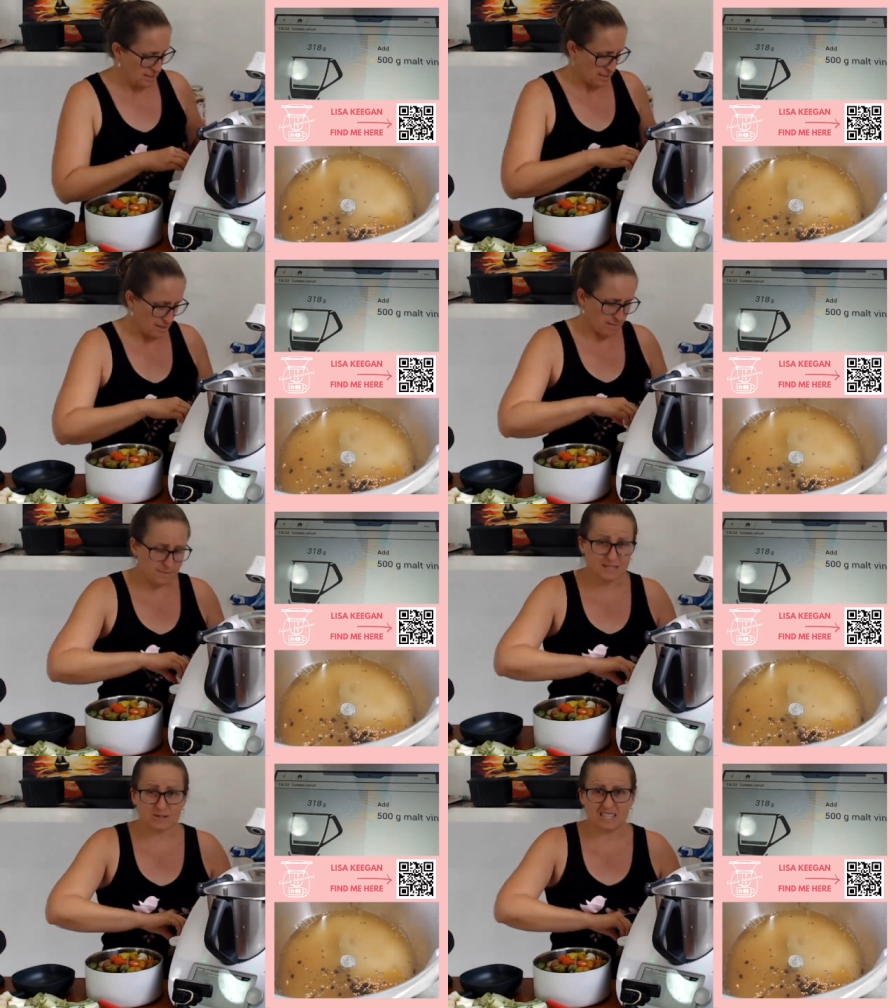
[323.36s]

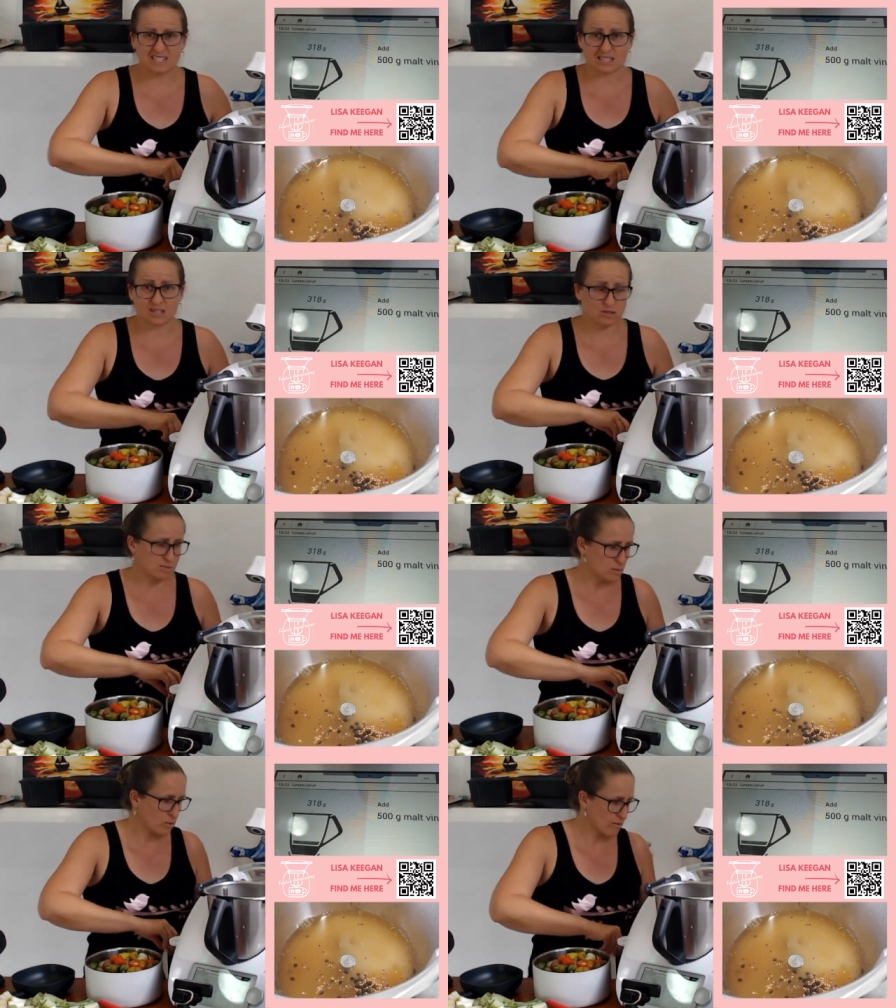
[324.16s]
So it's easy to use
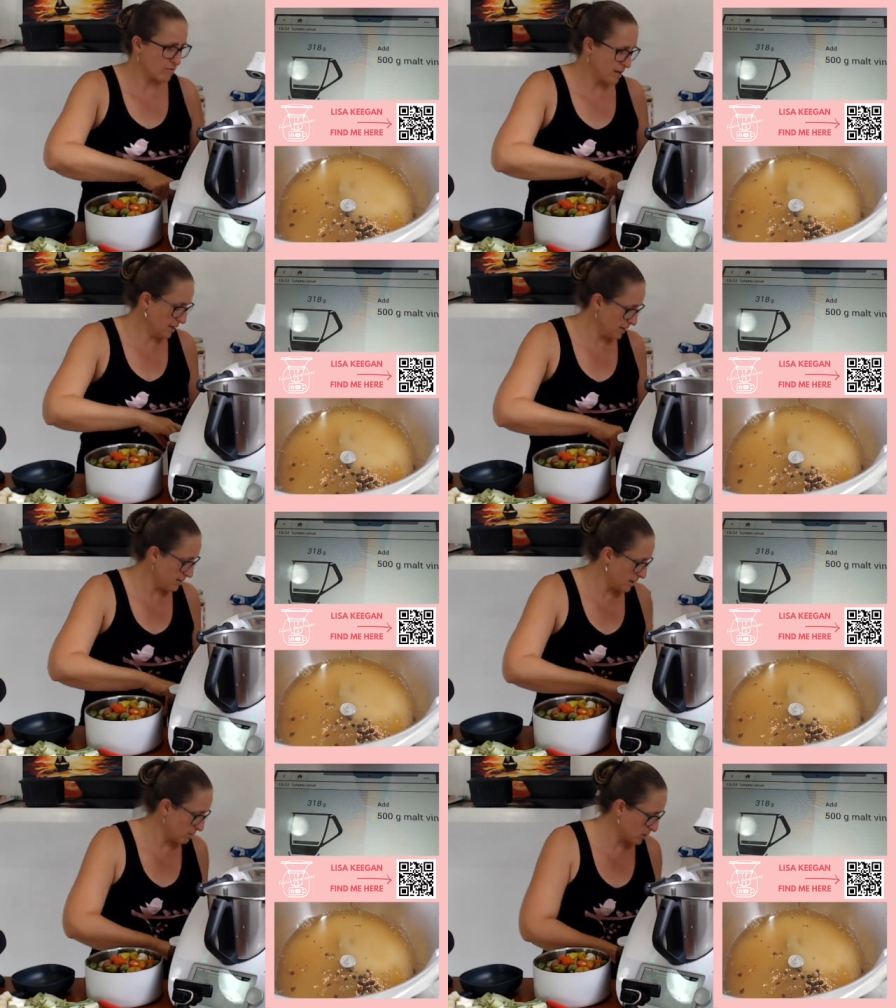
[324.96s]
more of that. And
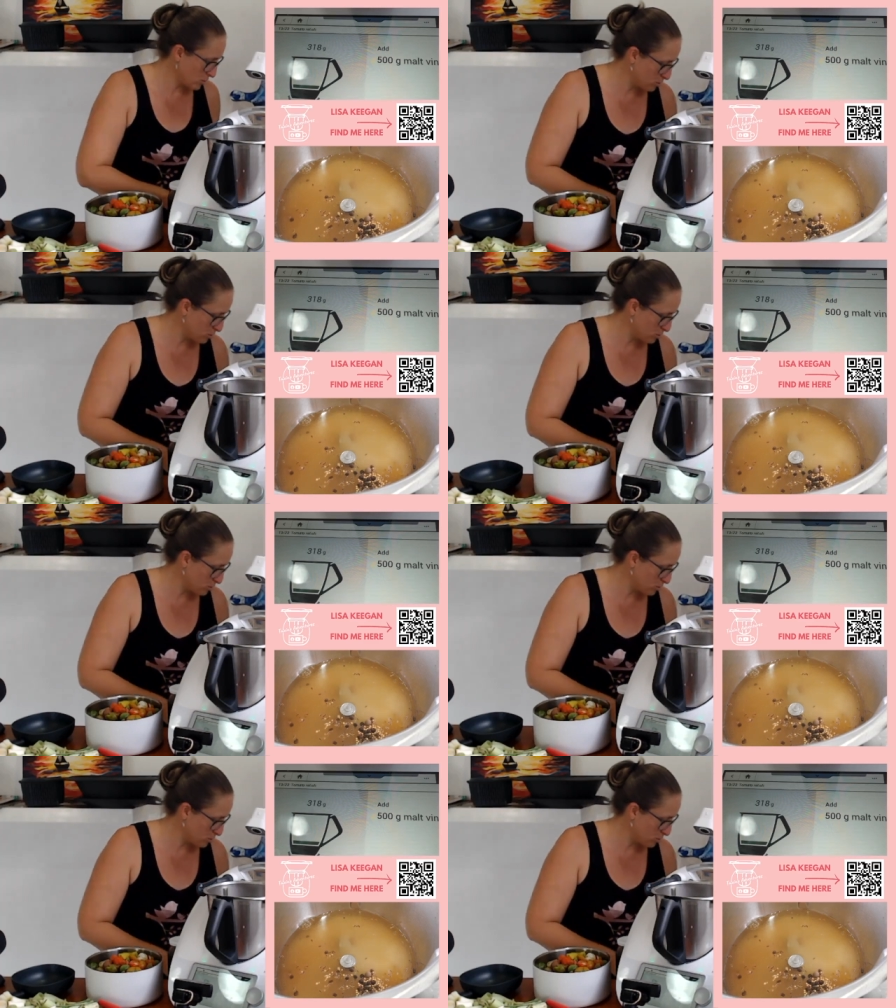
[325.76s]
then I'm going to